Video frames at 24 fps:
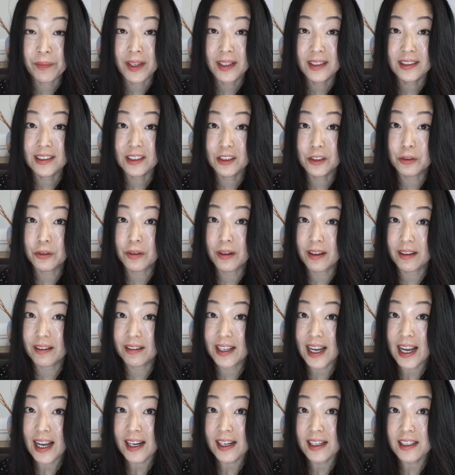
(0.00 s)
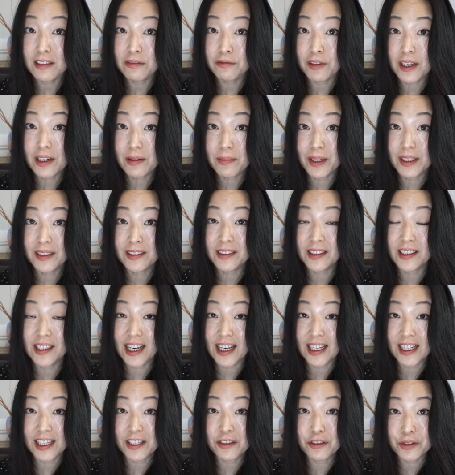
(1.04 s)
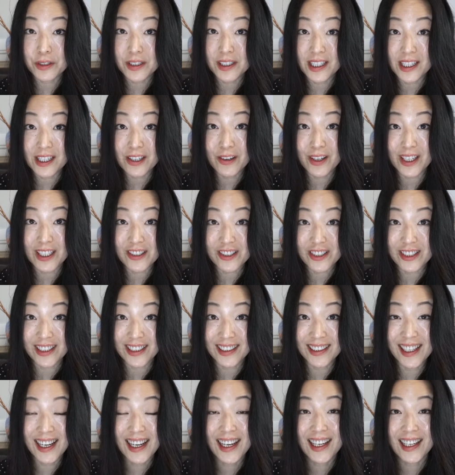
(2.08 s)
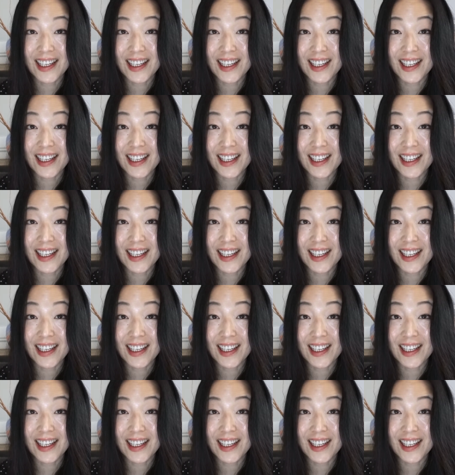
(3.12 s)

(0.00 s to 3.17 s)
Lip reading: So that is fundamentally an interesting question.